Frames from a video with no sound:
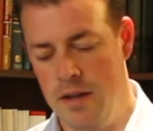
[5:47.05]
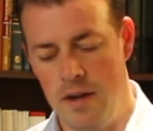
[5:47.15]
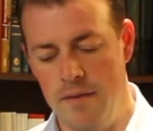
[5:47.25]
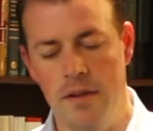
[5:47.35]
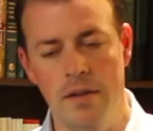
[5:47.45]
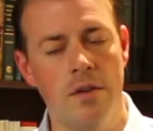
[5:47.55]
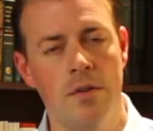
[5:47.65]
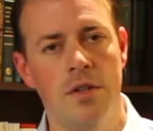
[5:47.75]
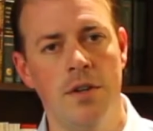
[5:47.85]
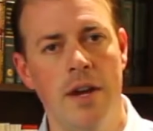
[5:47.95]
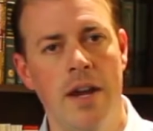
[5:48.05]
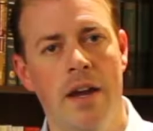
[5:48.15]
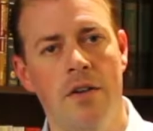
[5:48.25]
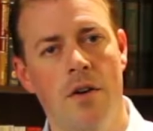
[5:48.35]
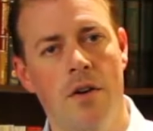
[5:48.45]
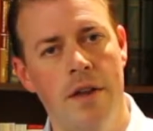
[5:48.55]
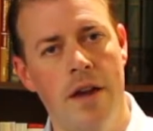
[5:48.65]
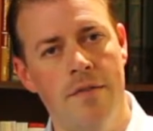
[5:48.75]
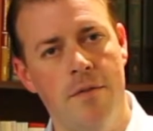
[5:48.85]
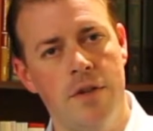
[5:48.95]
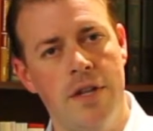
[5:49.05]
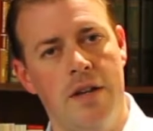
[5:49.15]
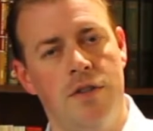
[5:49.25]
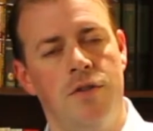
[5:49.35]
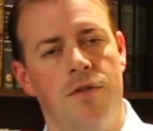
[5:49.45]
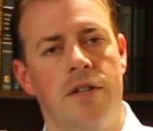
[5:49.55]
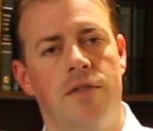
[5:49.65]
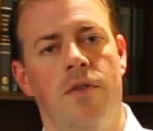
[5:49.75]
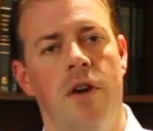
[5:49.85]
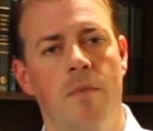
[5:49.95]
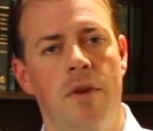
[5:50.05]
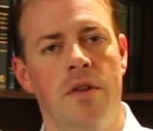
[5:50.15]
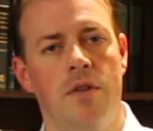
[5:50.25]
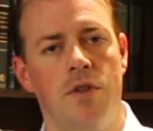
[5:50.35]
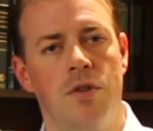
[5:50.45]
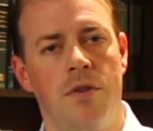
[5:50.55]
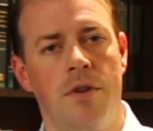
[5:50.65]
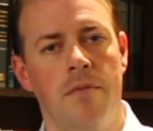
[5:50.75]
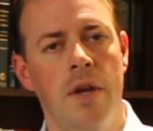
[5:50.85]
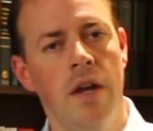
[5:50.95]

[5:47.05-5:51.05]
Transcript: Everything that goes in your hand, all that force has to transfer up into your shoulder.